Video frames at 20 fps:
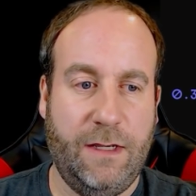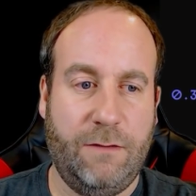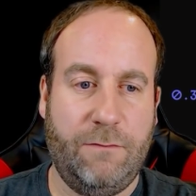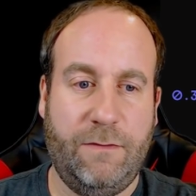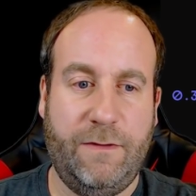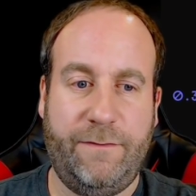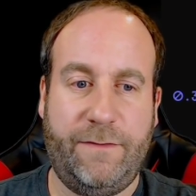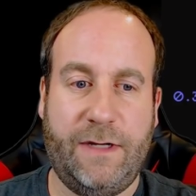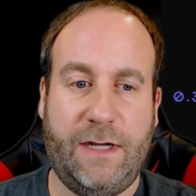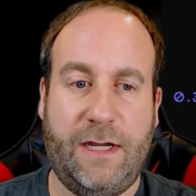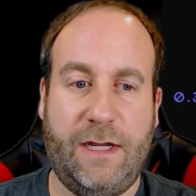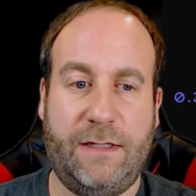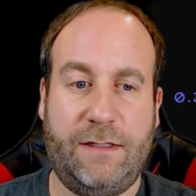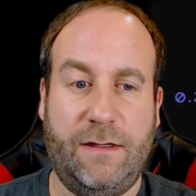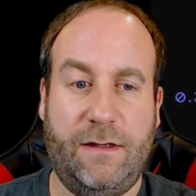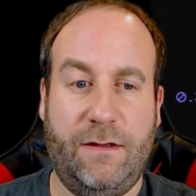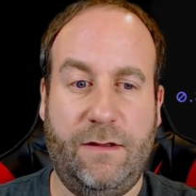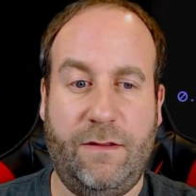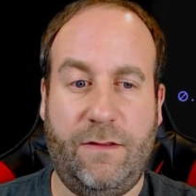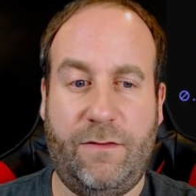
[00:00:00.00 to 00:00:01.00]
We've got
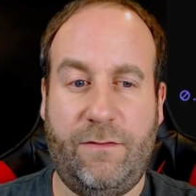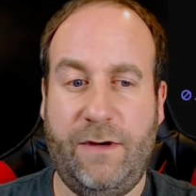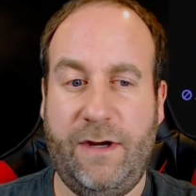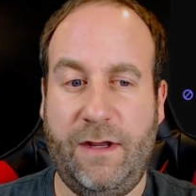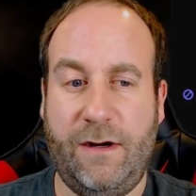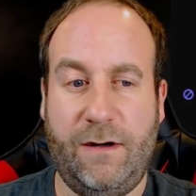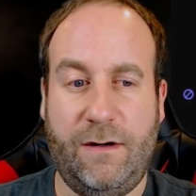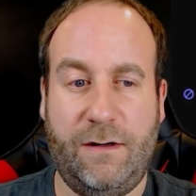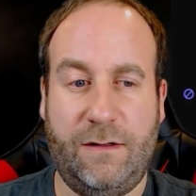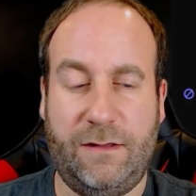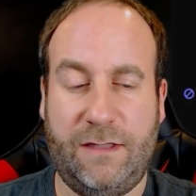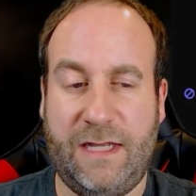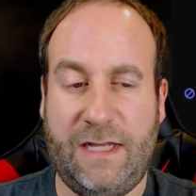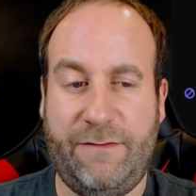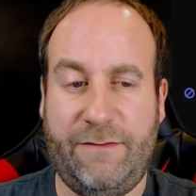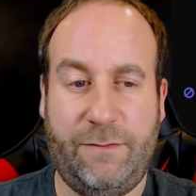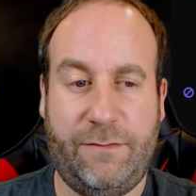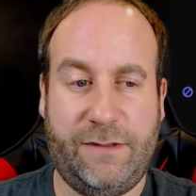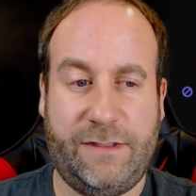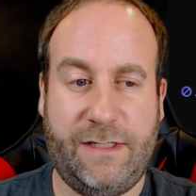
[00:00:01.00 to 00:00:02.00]

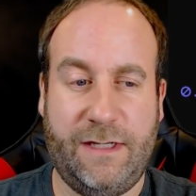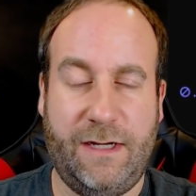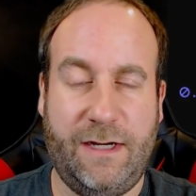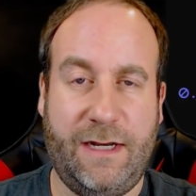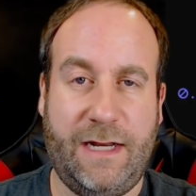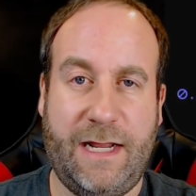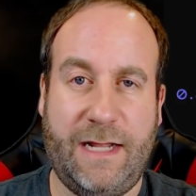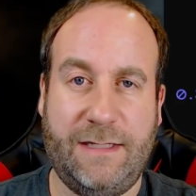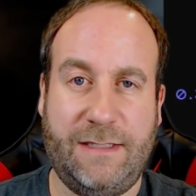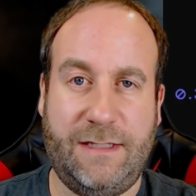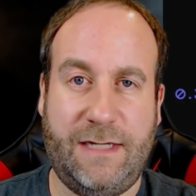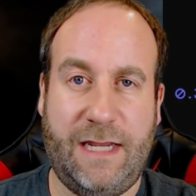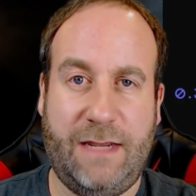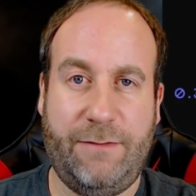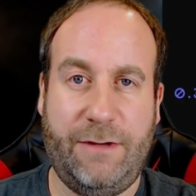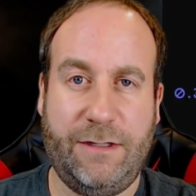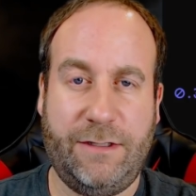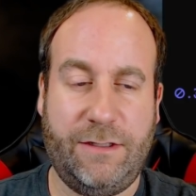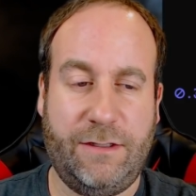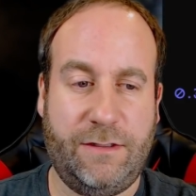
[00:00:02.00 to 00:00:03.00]
311% enhanced
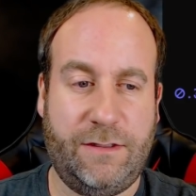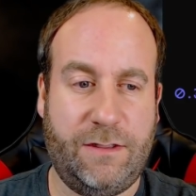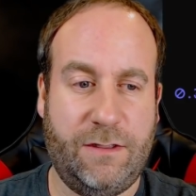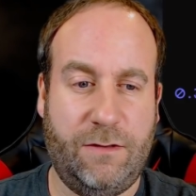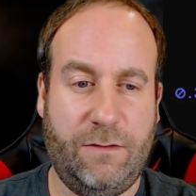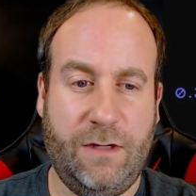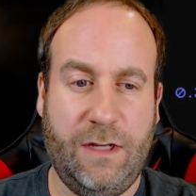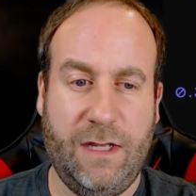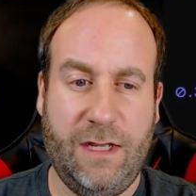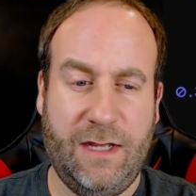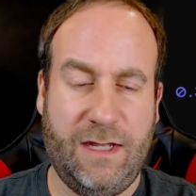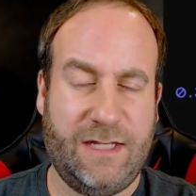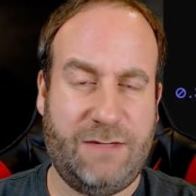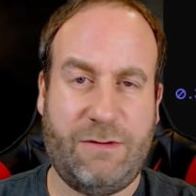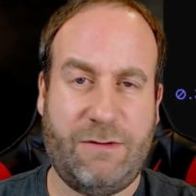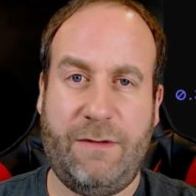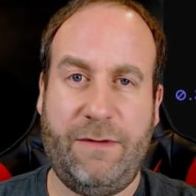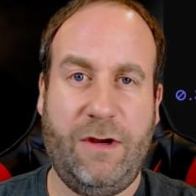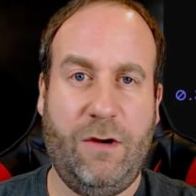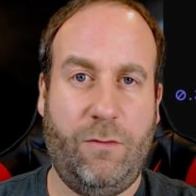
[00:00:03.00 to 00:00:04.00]
damage, so it's
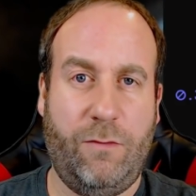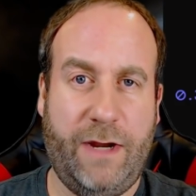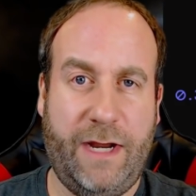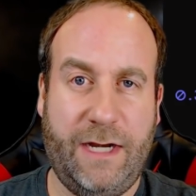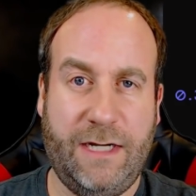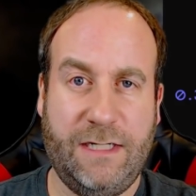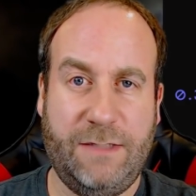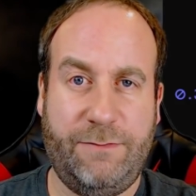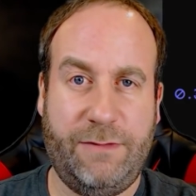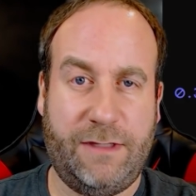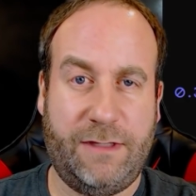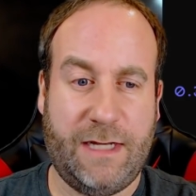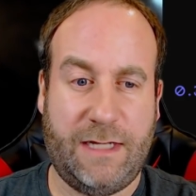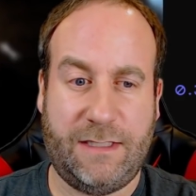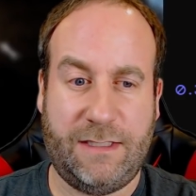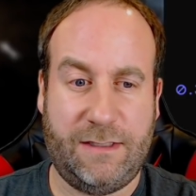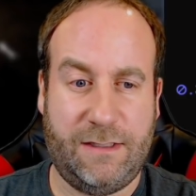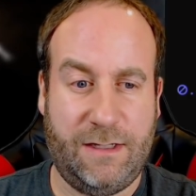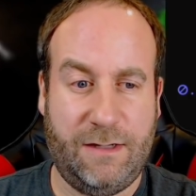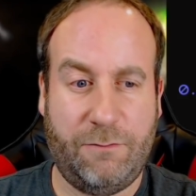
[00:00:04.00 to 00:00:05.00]
probably a range, but
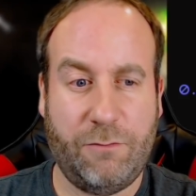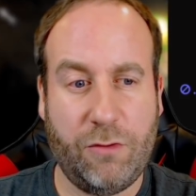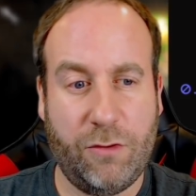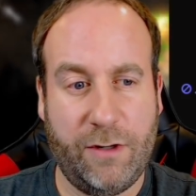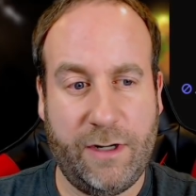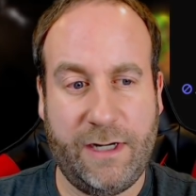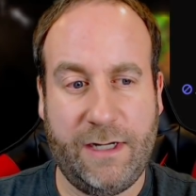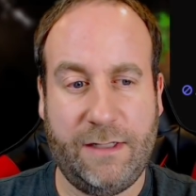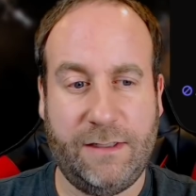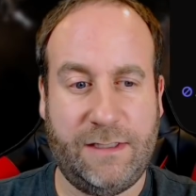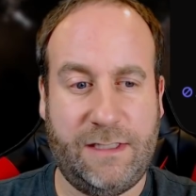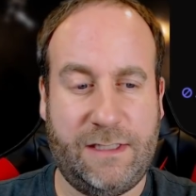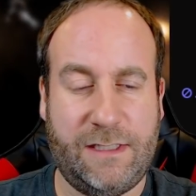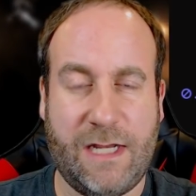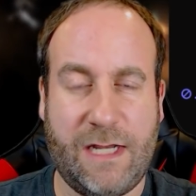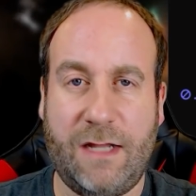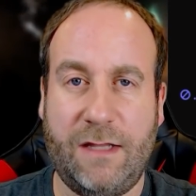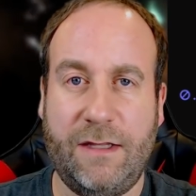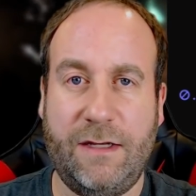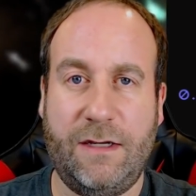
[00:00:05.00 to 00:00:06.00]
that's a pretty
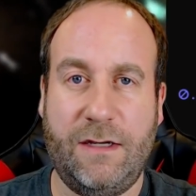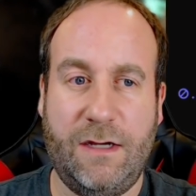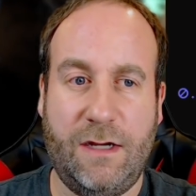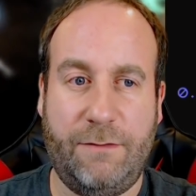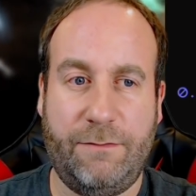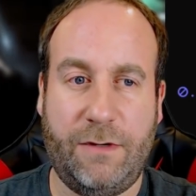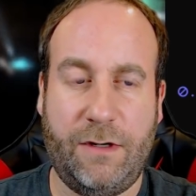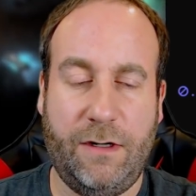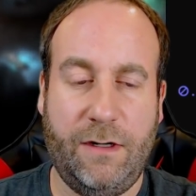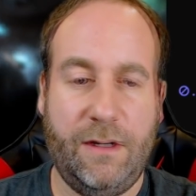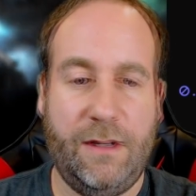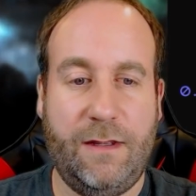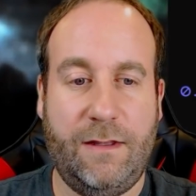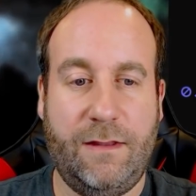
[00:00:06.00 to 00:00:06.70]
solid number.